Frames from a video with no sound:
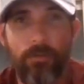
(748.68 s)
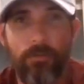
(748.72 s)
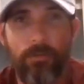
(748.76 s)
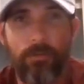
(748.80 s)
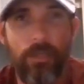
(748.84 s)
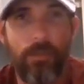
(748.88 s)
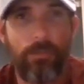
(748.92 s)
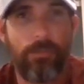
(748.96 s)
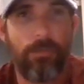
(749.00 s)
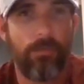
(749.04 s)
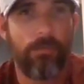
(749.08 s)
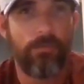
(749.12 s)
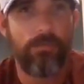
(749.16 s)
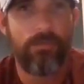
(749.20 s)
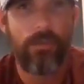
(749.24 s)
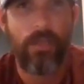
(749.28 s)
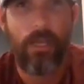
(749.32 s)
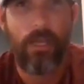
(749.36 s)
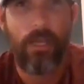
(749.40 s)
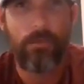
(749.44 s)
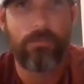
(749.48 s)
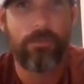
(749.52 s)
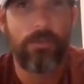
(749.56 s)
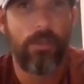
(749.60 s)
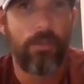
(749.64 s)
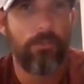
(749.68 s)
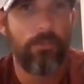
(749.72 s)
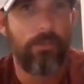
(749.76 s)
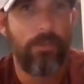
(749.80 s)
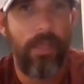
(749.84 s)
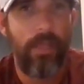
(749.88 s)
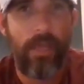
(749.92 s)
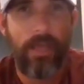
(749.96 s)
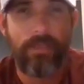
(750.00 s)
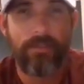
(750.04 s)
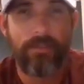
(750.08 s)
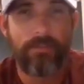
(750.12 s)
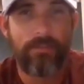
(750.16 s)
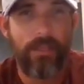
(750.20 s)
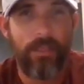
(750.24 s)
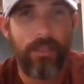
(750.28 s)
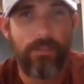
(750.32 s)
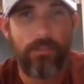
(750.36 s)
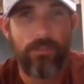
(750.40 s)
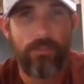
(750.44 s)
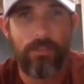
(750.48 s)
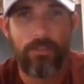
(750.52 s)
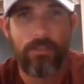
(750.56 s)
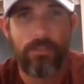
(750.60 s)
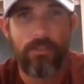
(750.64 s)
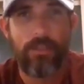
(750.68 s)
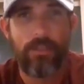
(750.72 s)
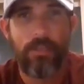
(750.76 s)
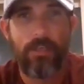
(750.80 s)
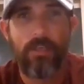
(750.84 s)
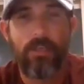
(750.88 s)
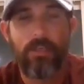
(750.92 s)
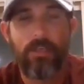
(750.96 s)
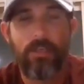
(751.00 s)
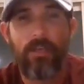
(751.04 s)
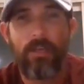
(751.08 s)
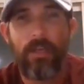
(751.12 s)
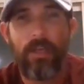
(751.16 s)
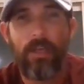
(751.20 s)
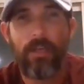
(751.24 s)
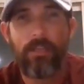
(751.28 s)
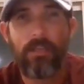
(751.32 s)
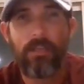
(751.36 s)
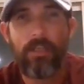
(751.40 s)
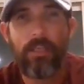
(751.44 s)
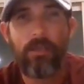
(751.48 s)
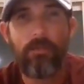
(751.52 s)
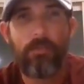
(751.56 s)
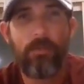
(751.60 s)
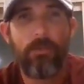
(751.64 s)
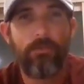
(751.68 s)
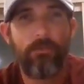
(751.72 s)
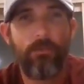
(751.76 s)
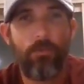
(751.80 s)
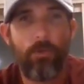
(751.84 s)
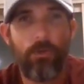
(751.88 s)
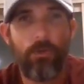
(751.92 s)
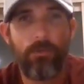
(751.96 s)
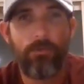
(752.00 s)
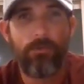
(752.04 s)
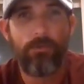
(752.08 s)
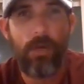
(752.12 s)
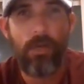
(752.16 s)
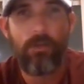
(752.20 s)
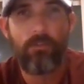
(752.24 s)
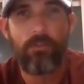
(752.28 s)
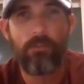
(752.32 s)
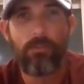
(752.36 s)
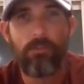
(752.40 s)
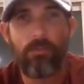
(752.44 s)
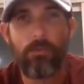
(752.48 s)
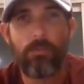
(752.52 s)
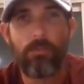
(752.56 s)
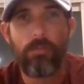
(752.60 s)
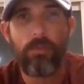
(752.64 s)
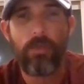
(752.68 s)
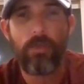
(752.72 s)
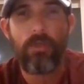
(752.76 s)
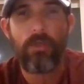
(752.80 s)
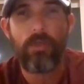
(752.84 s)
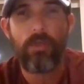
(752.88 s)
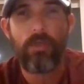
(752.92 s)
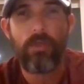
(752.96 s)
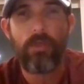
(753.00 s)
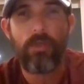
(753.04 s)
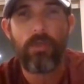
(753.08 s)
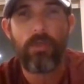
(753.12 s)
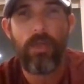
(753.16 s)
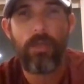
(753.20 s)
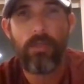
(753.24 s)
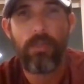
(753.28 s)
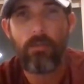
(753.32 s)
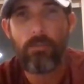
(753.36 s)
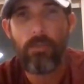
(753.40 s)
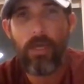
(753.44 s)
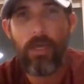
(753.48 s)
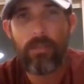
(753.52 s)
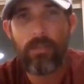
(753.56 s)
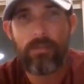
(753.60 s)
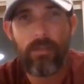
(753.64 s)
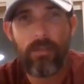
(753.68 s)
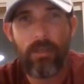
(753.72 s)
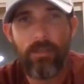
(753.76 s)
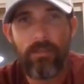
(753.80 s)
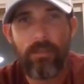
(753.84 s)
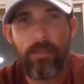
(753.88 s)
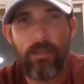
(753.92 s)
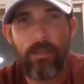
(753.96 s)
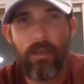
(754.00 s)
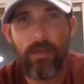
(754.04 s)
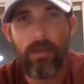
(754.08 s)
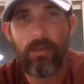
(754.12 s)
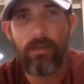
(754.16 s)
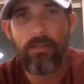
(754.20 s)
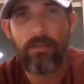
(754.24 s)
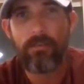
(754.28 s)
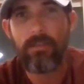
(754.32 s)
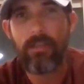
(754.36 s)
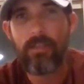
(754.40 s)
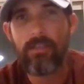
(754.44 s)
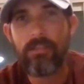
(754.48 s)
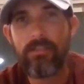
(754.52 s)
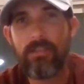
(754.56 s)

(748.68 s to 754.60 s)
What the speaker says: Home Depot, Sam's Club, gas stations. And they give me 4 or 5 of them. And then I'm not done there.